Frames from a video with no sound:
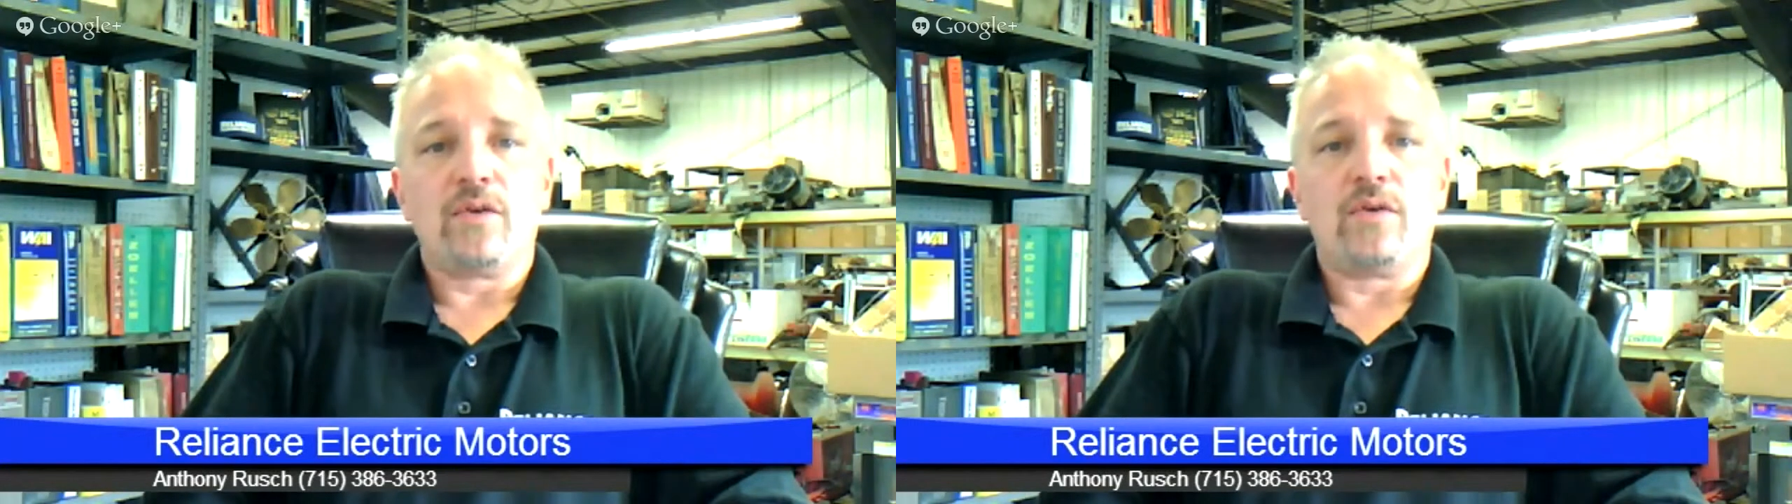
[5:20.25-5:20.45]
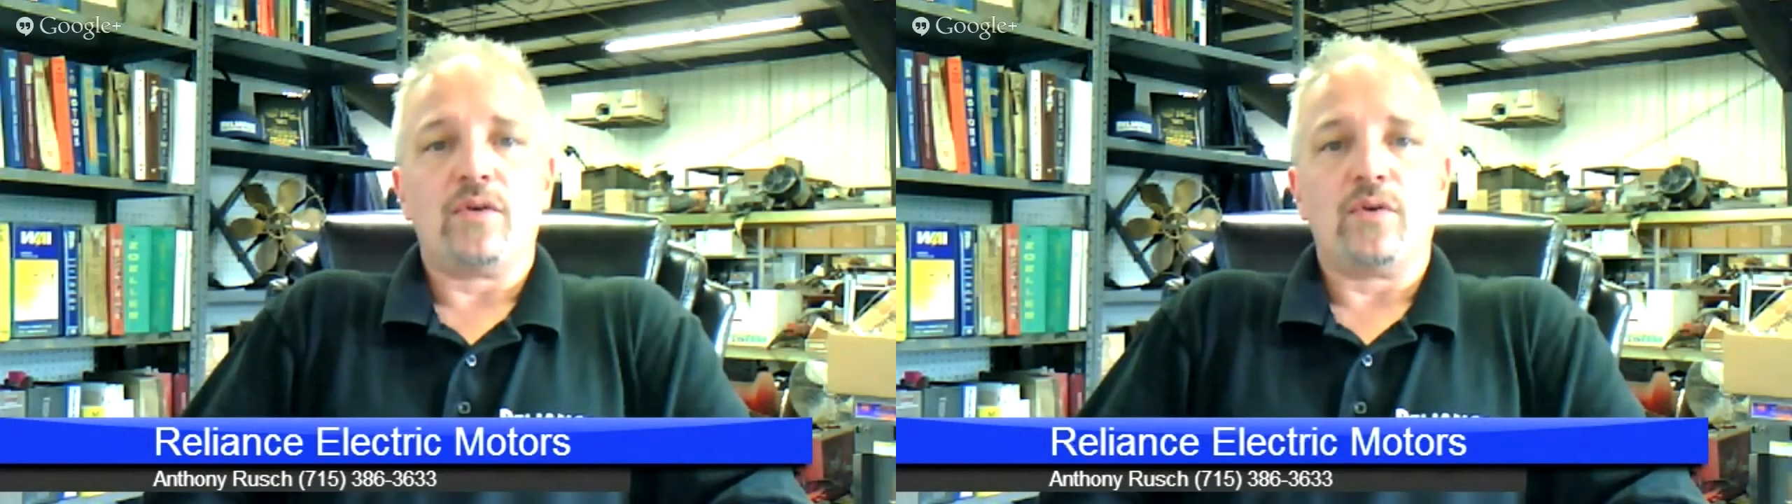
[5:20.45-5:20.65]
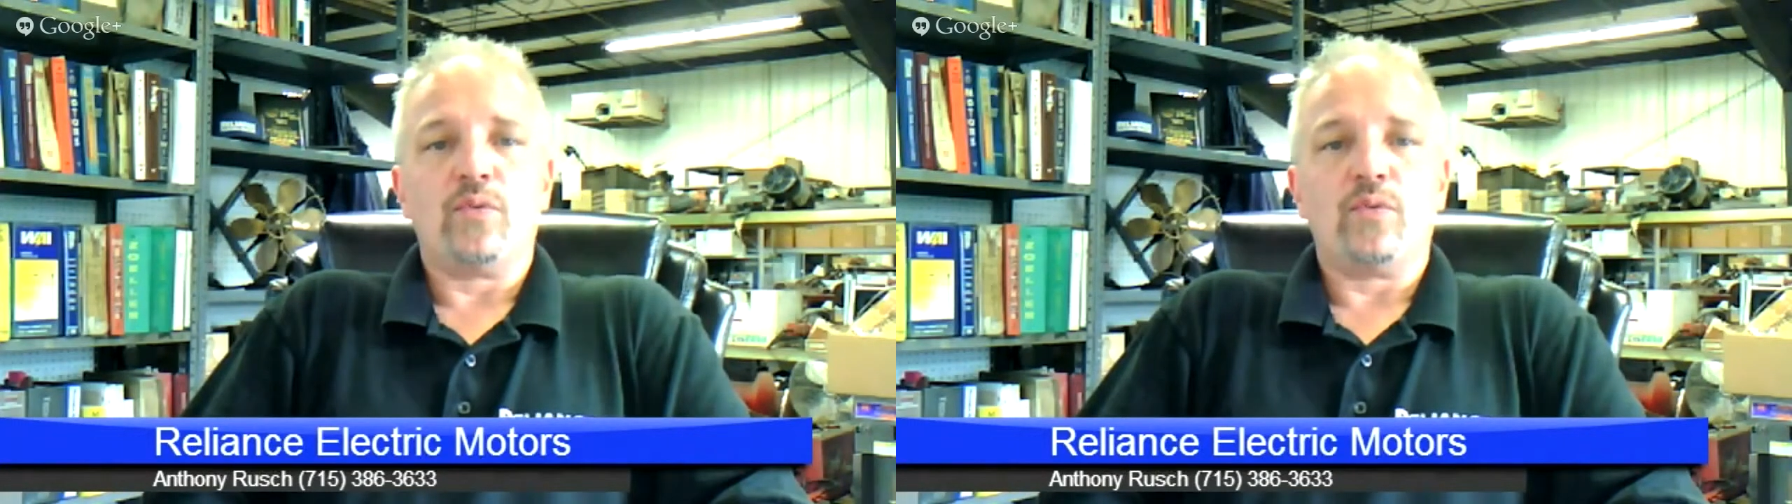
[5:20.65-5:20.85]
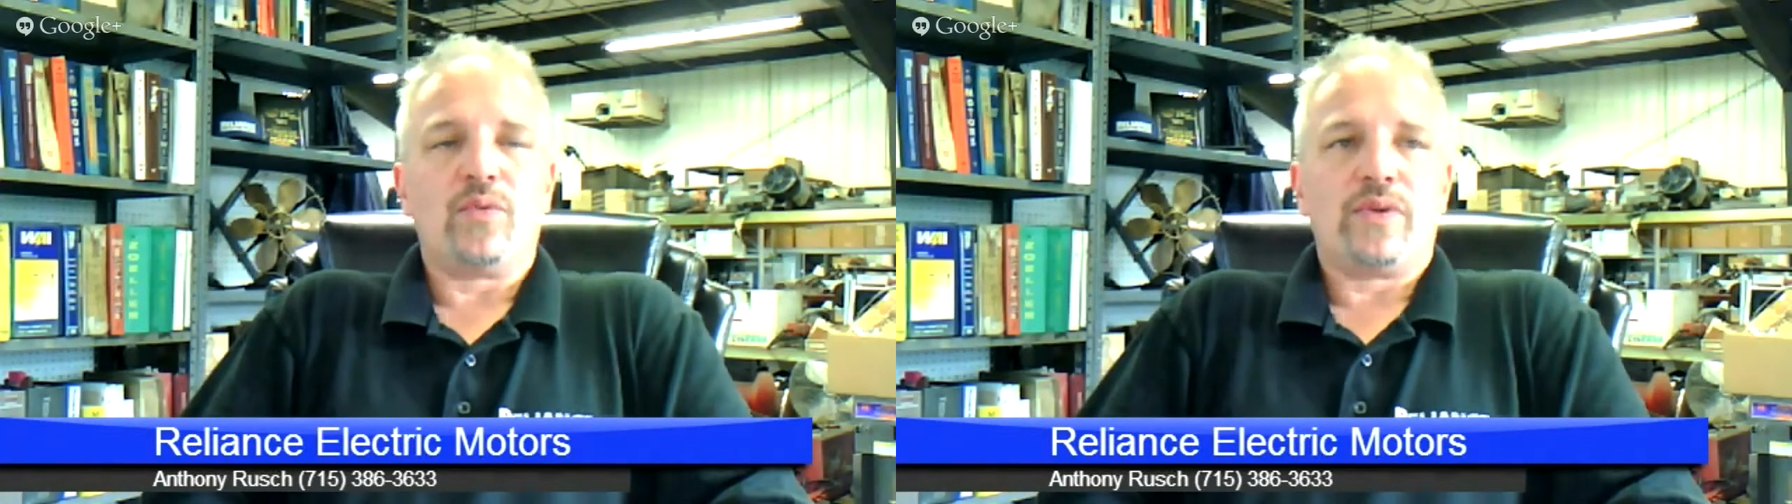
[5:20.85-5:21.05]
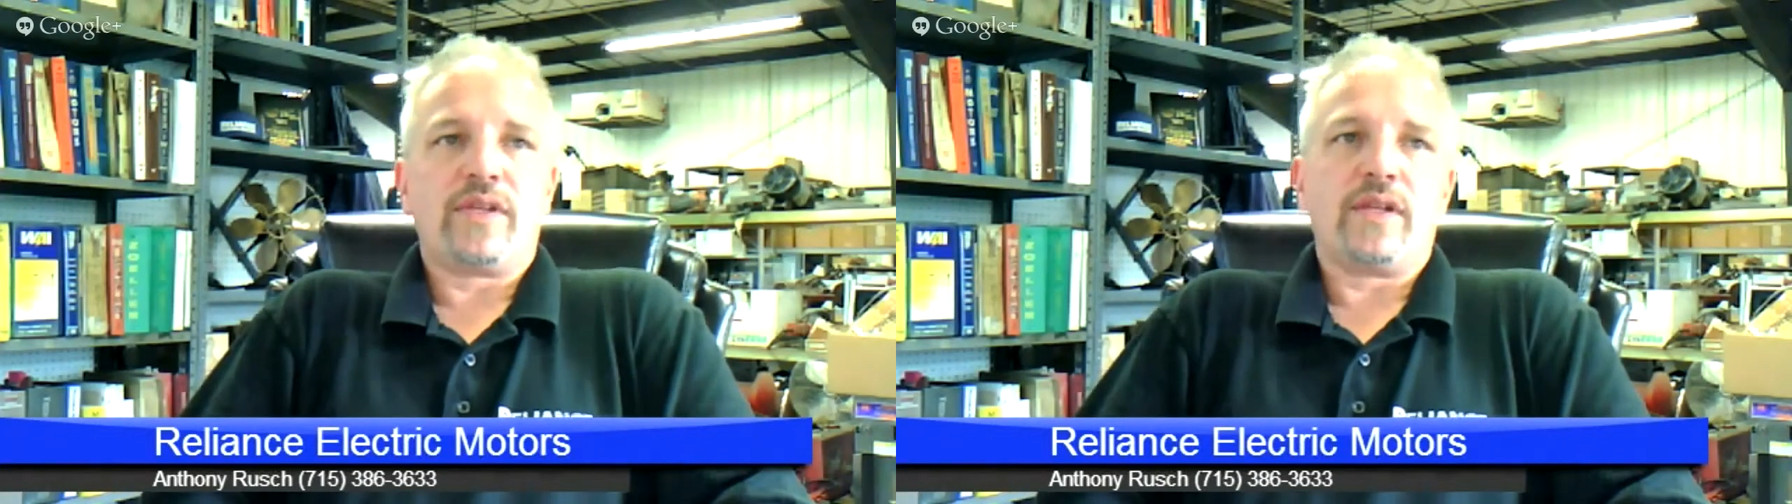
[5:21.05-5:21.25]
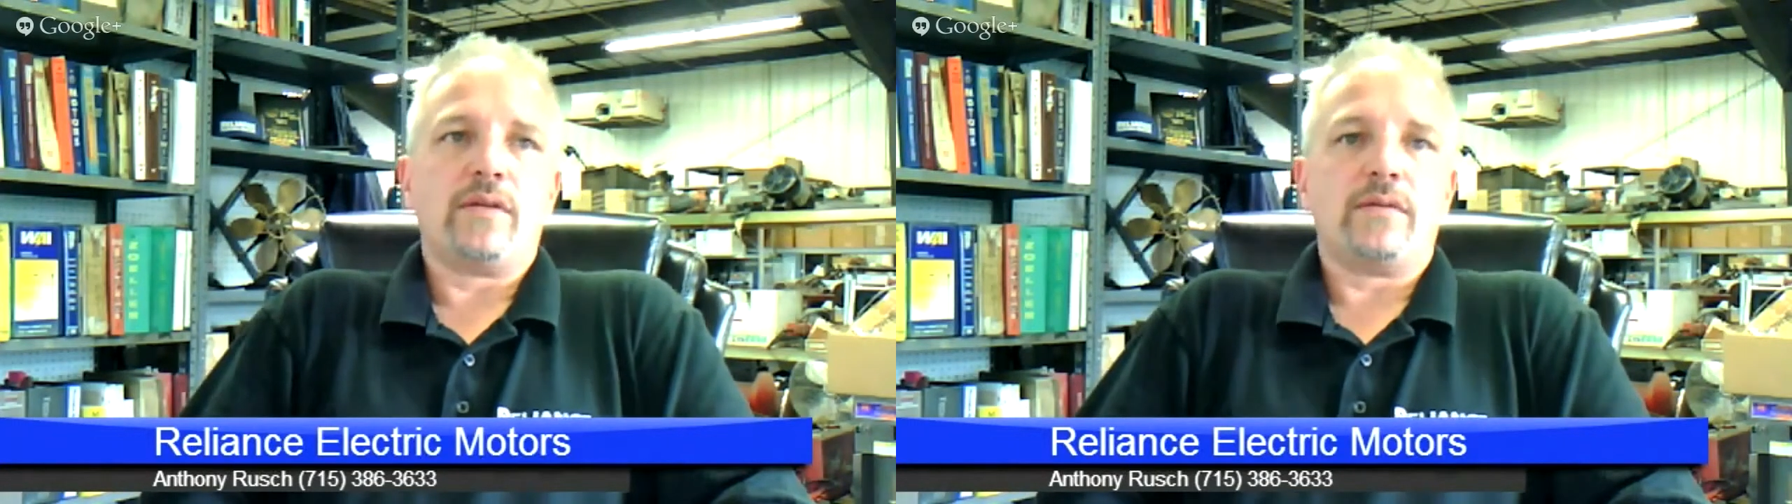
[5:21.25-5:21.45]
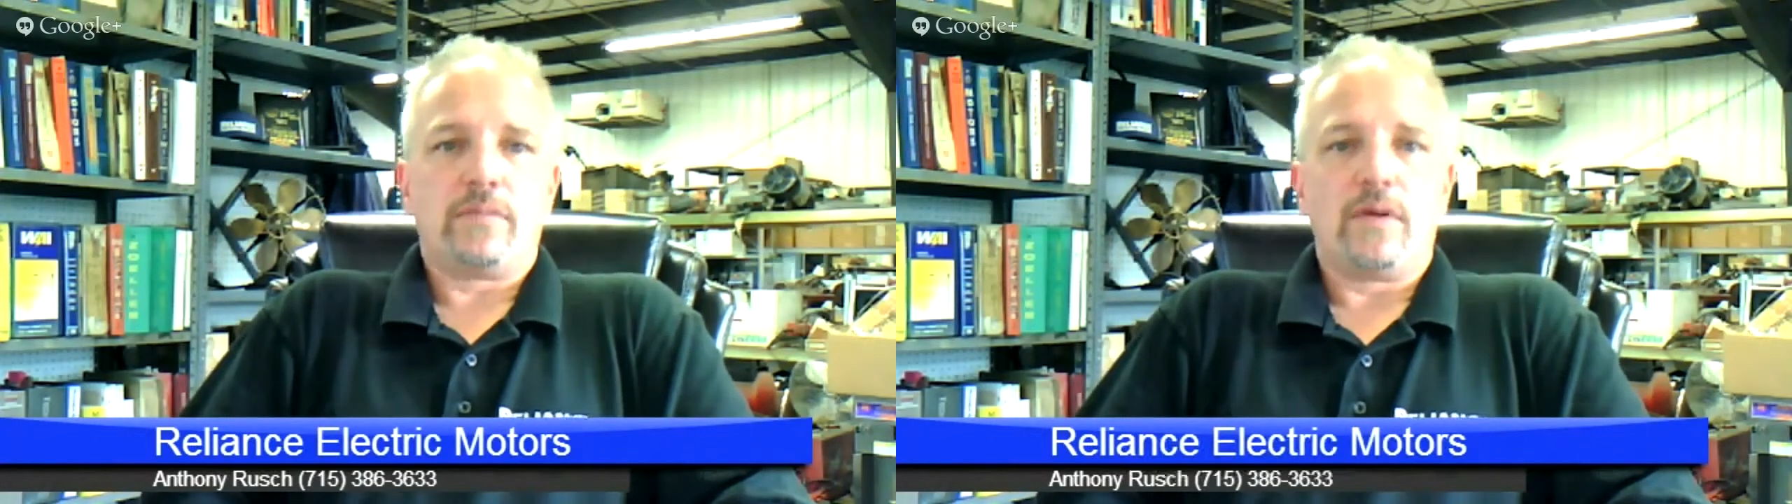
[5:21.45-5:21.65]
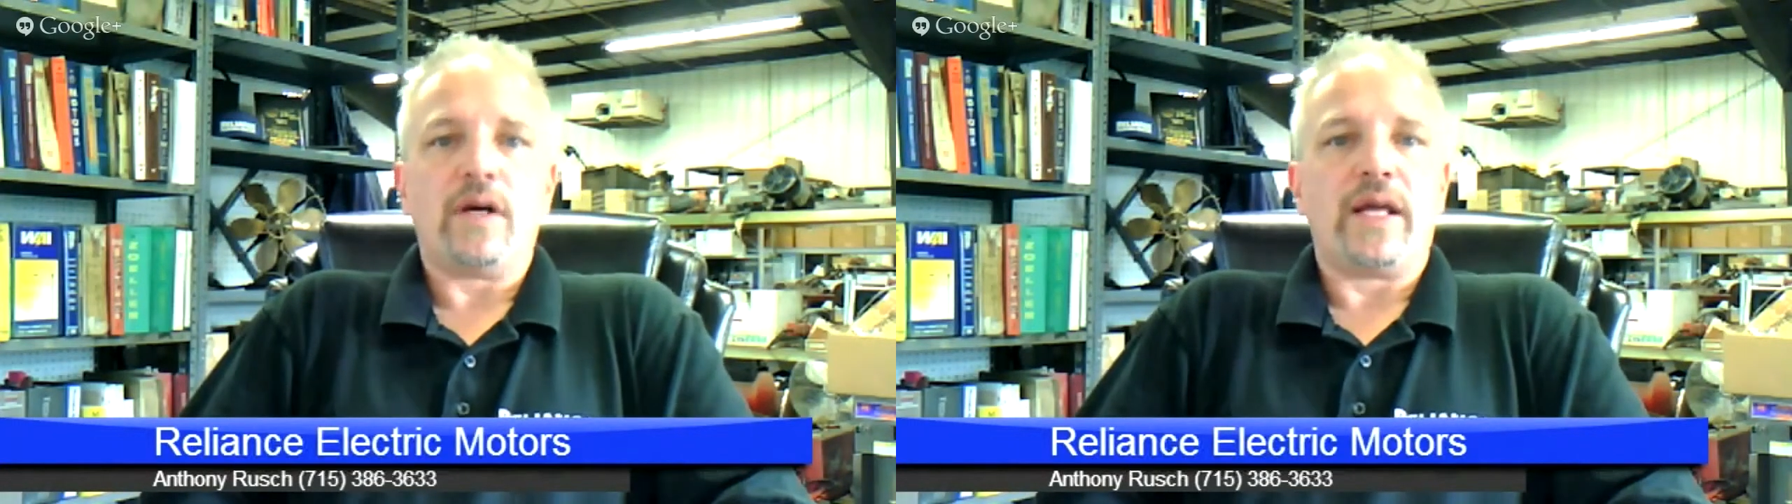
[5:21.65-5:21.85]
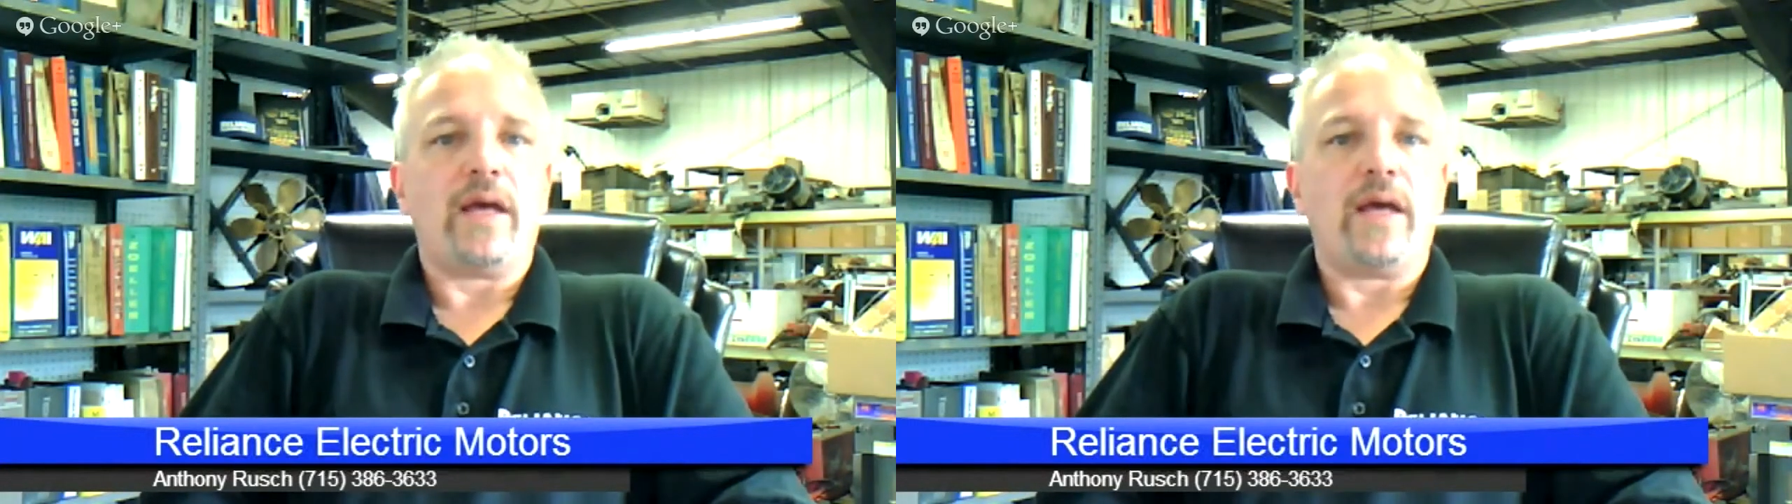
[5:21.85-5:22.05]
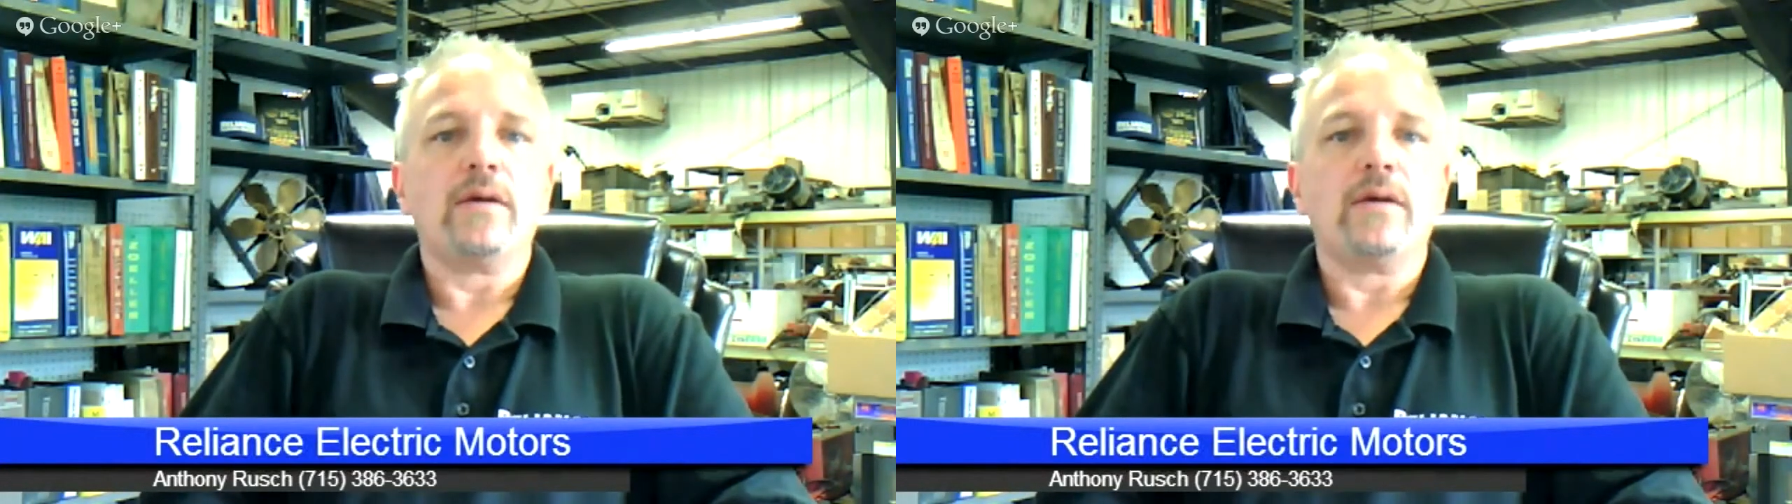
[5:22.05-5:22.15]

or within a day,